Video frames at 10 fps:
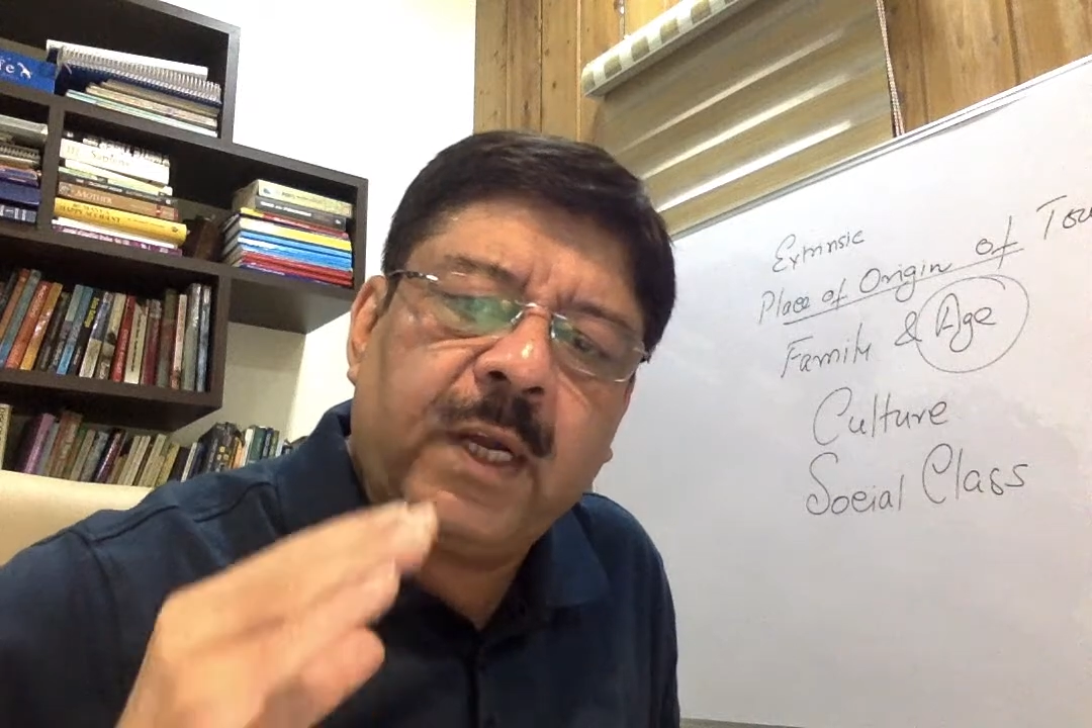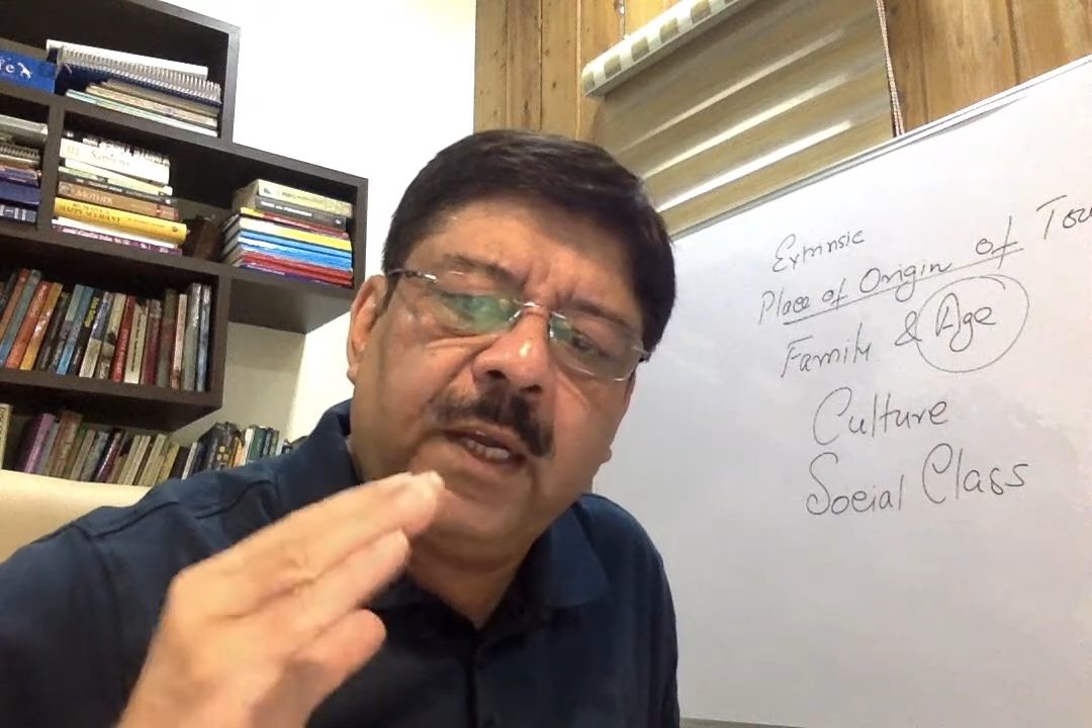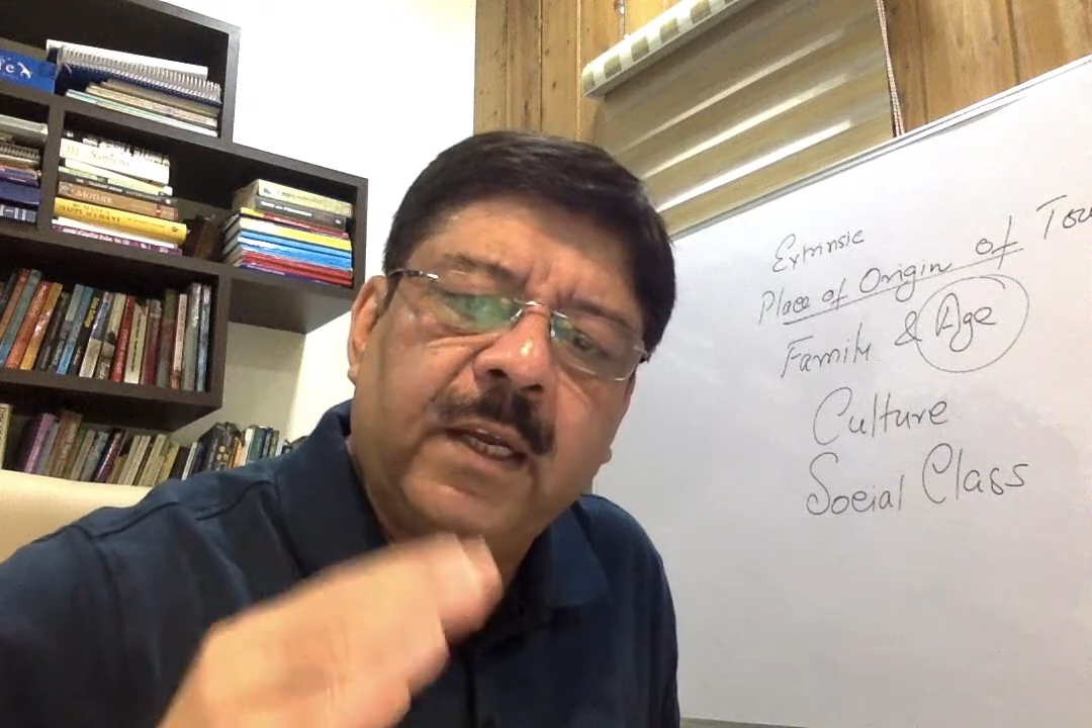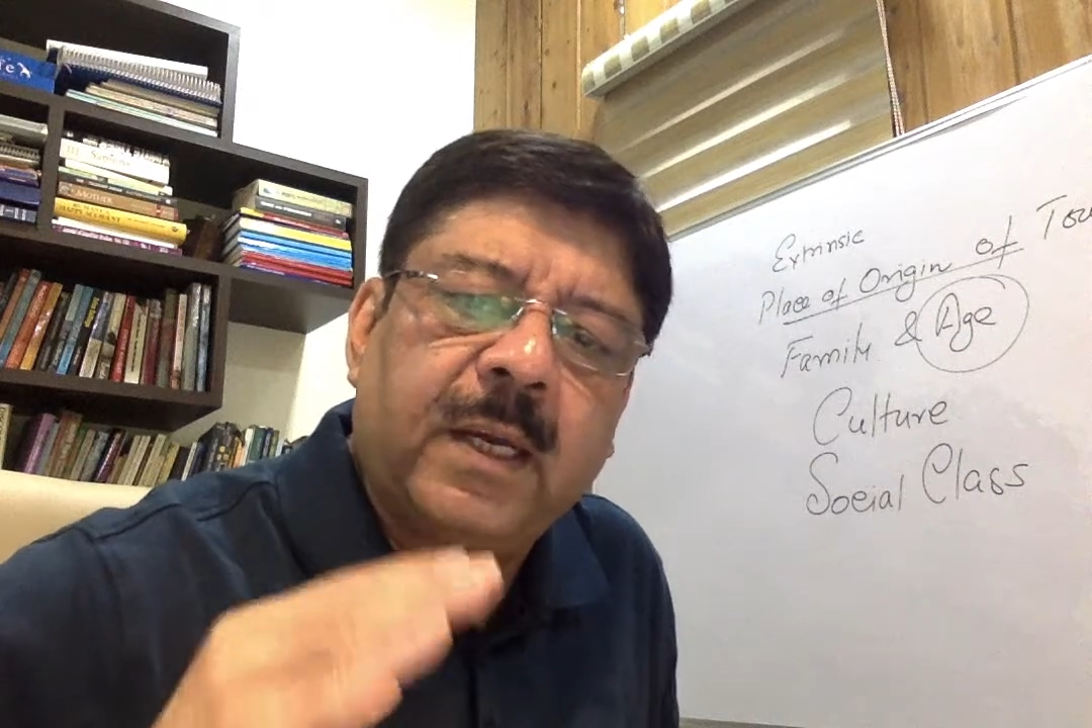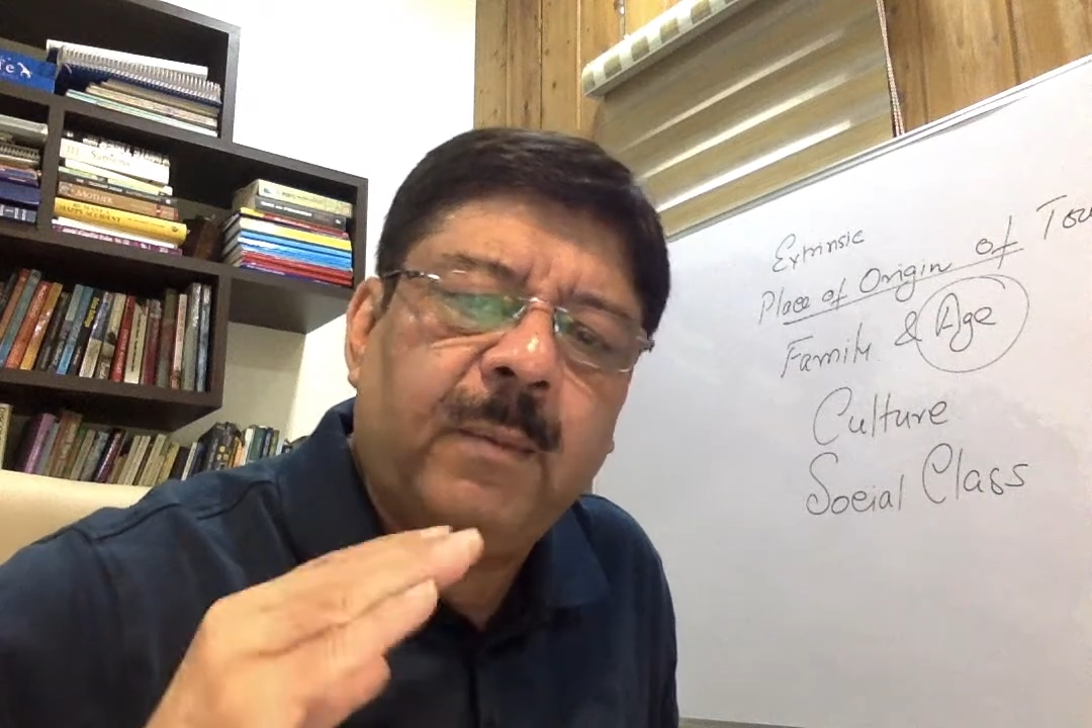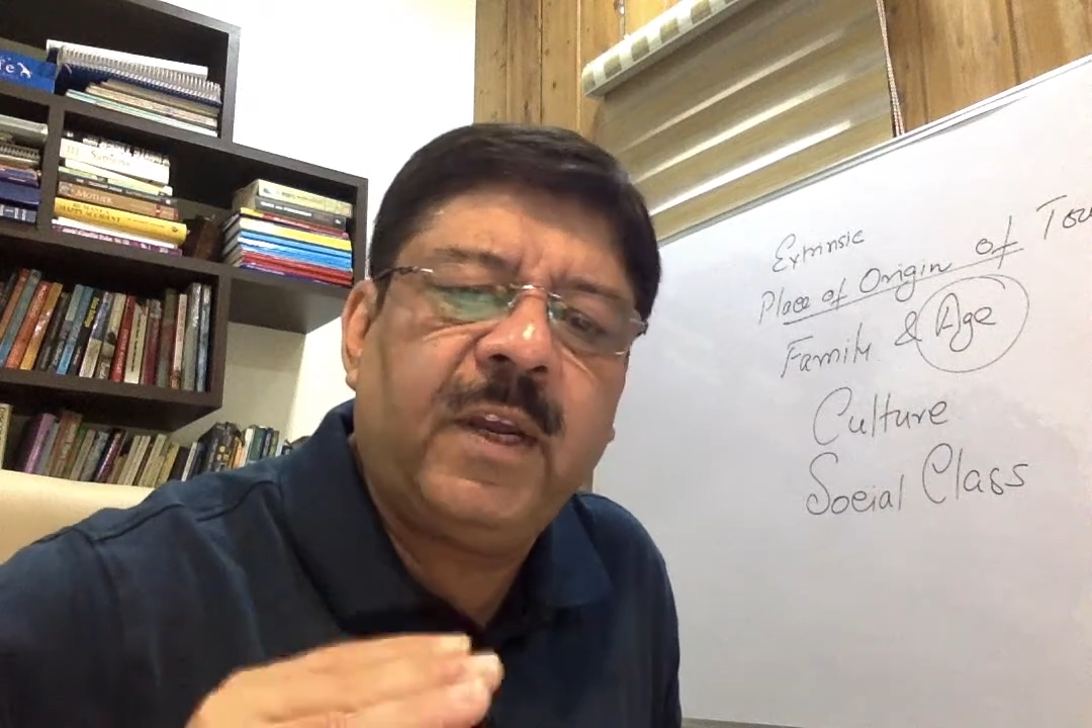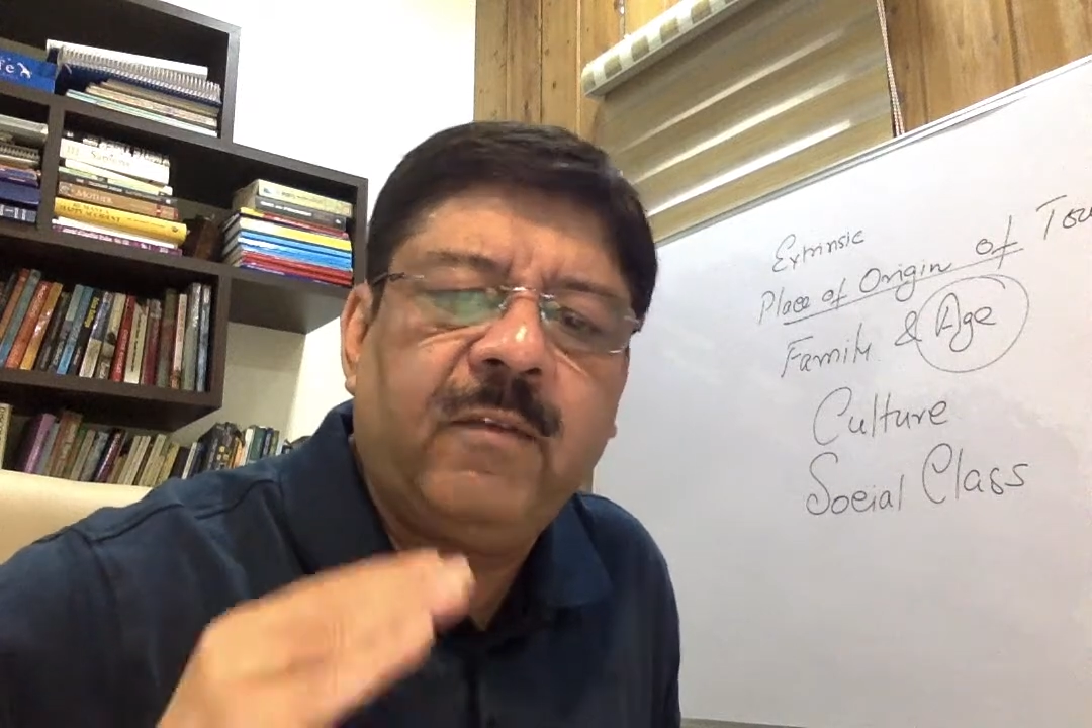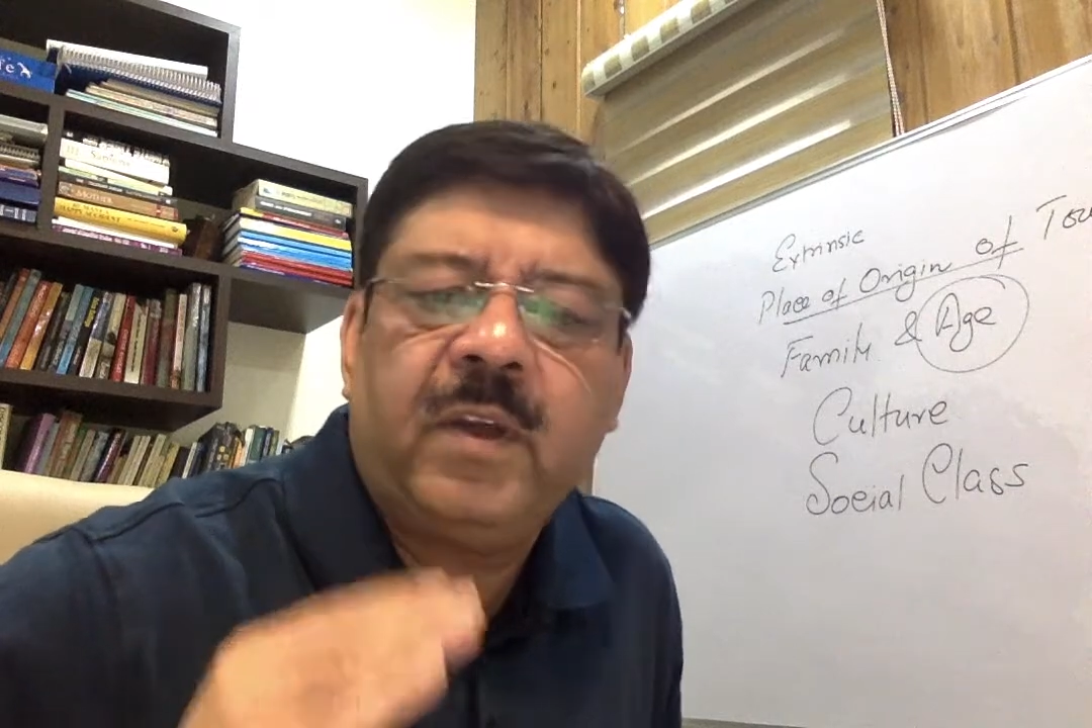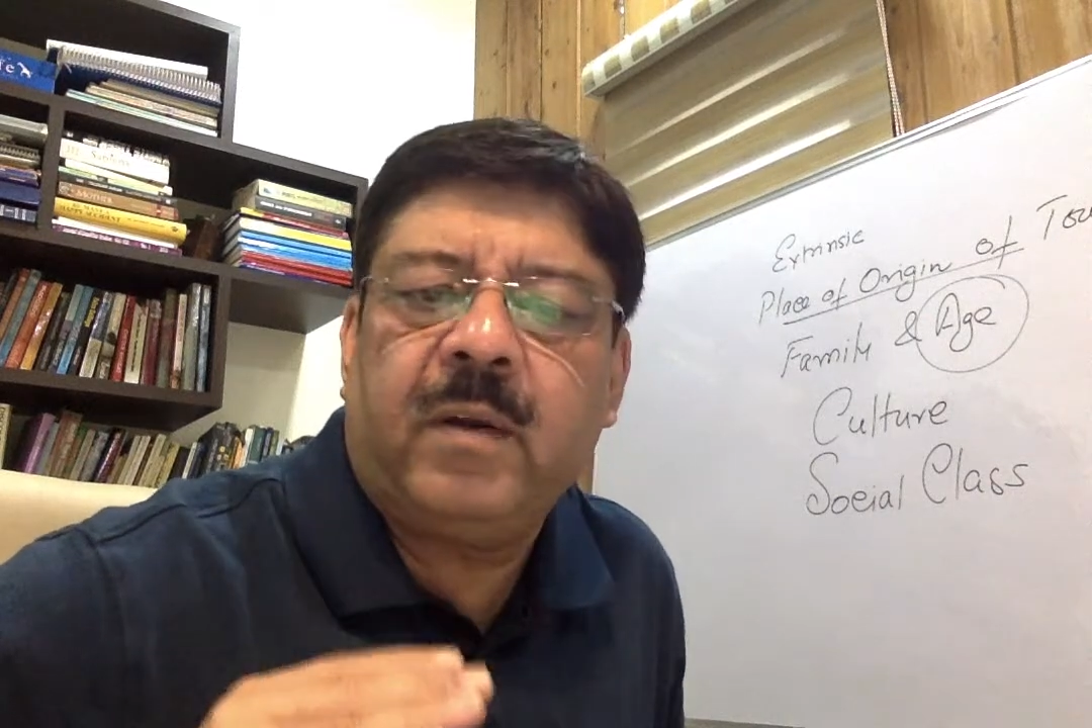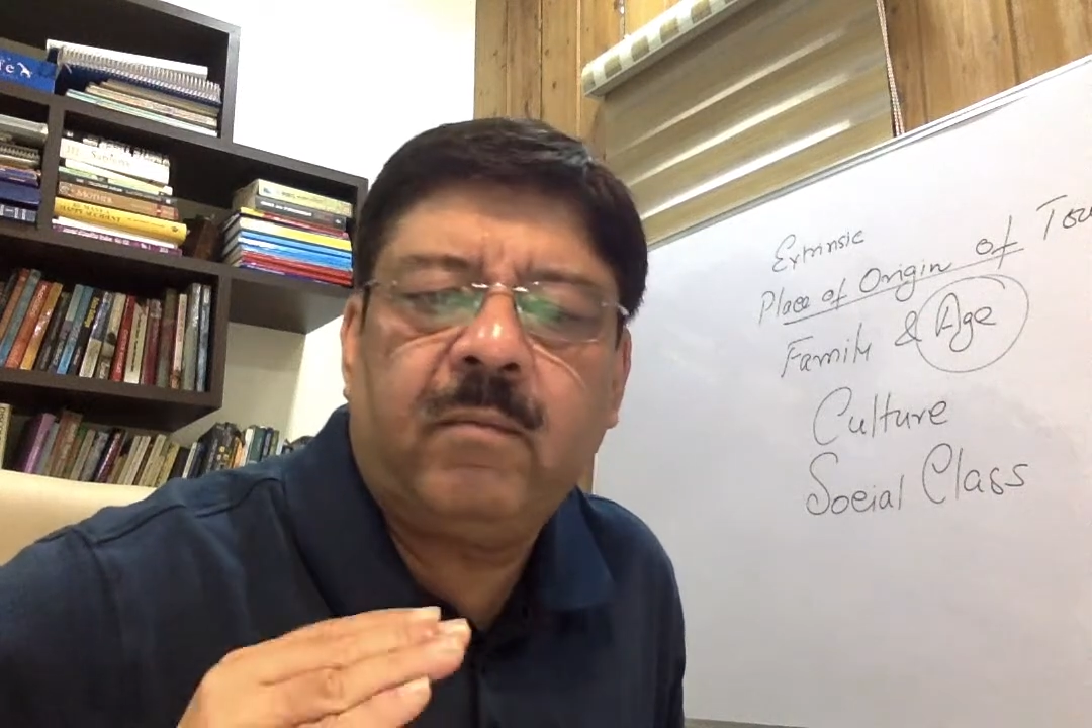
income level.